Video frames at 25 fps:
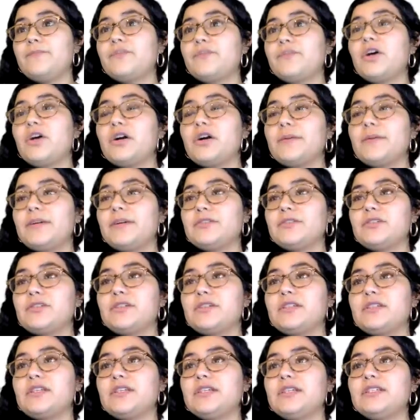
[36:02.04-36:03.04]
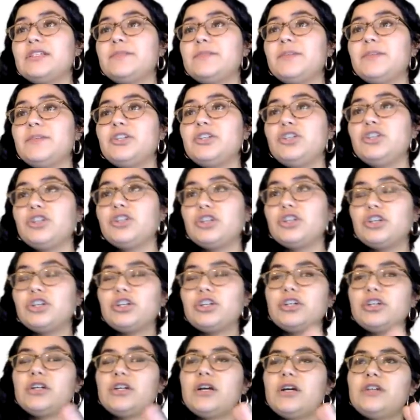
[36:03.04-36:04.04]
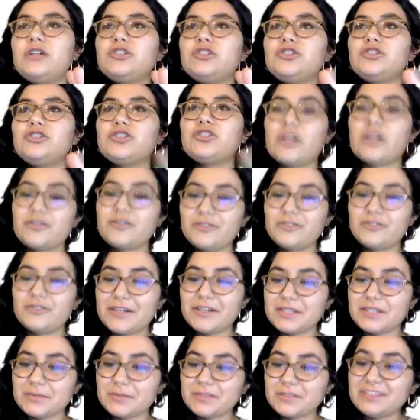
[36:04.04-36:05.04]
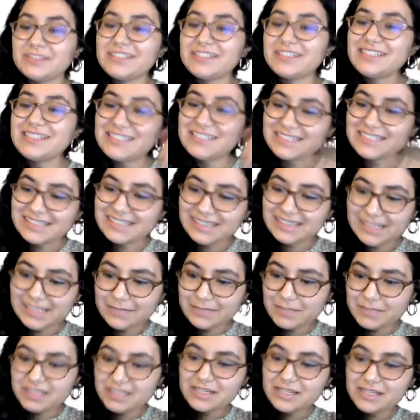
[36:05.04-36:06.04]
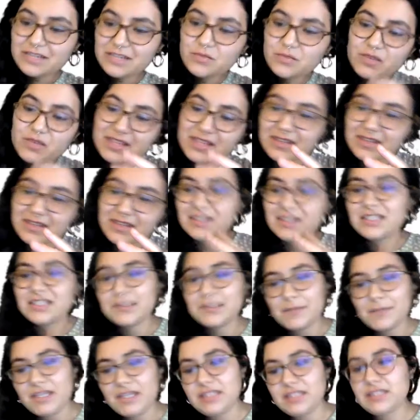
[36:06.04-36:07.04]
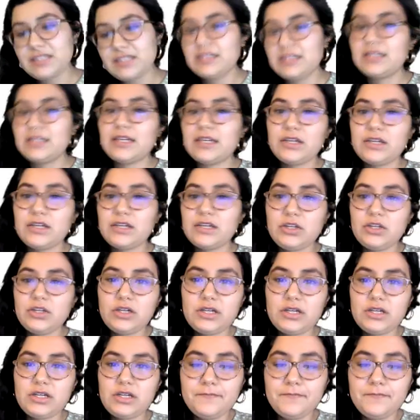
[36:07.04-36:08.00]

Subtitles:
talk about certain things, but your generalizability is limited within the space that you're in.